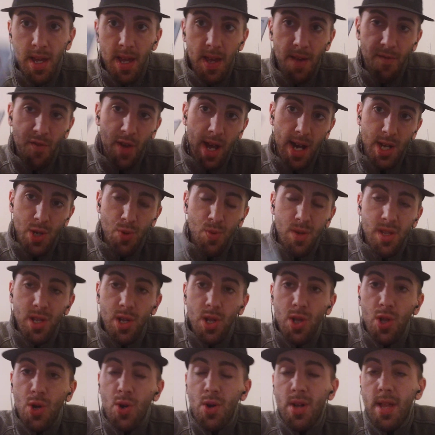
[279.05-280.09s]
If you guys want to
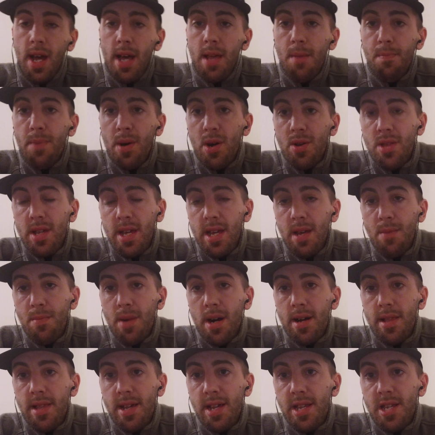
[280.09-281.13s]
learn how to build an
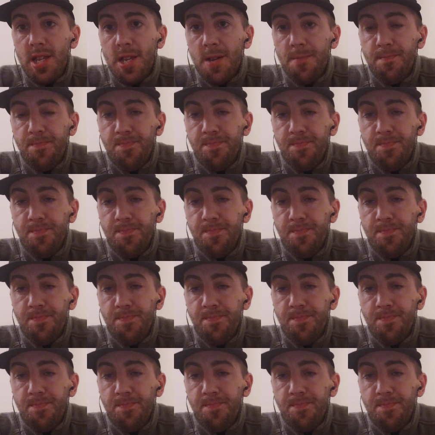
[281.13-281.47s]
email list,